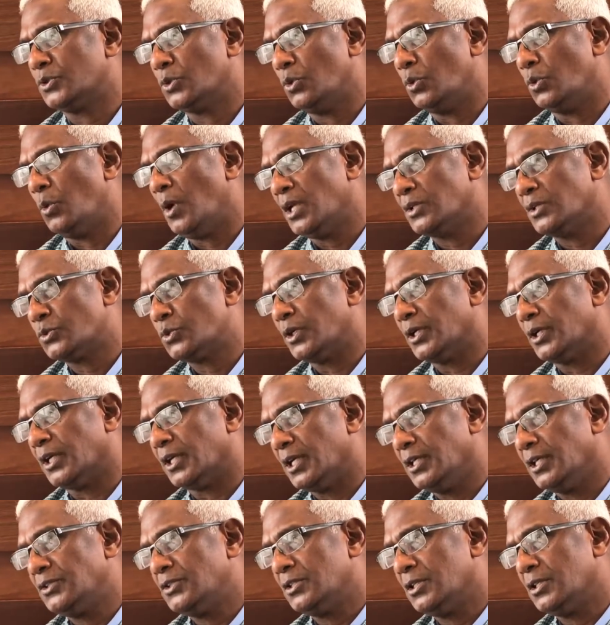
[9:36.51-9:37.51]
So once we
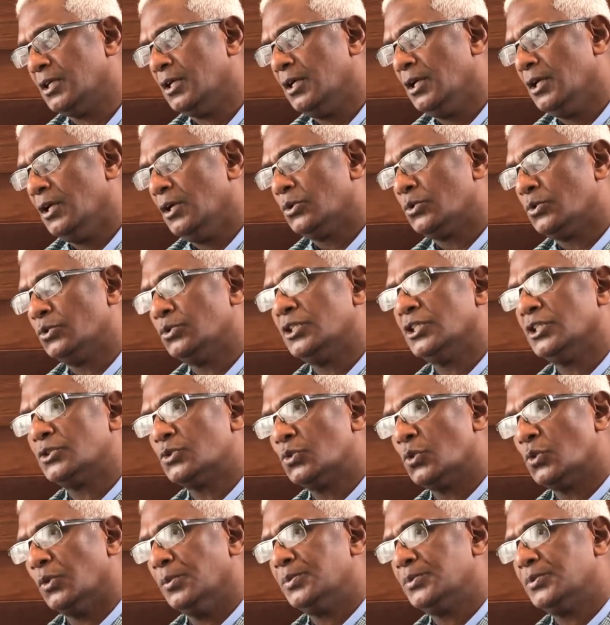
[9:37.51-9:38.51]
reach to these
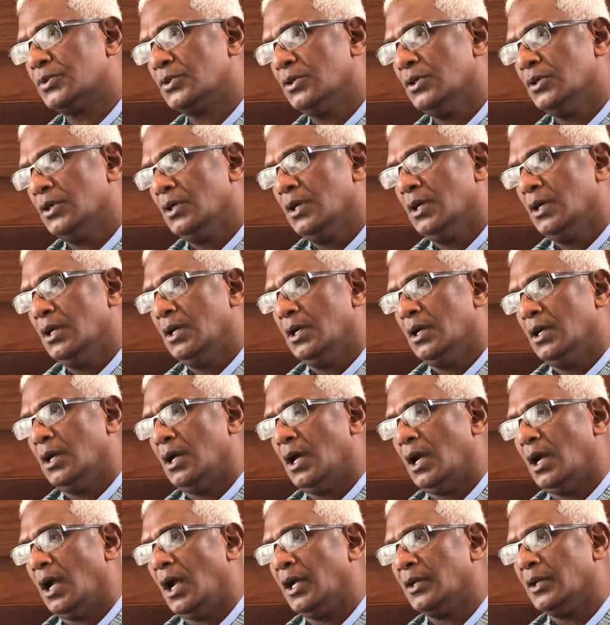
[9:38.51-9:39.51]
groups
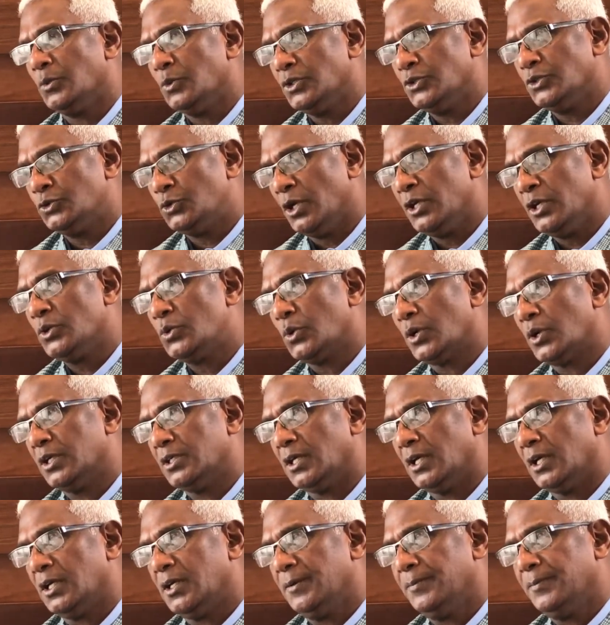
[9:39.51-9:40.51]
and we join
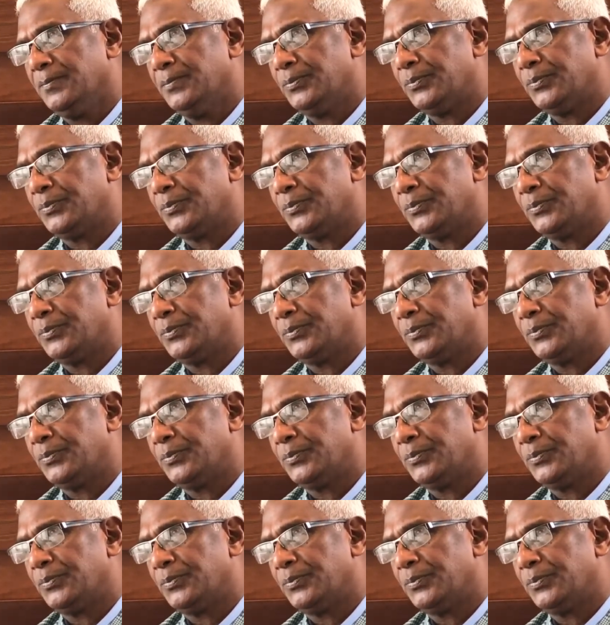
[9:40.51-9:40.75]
together,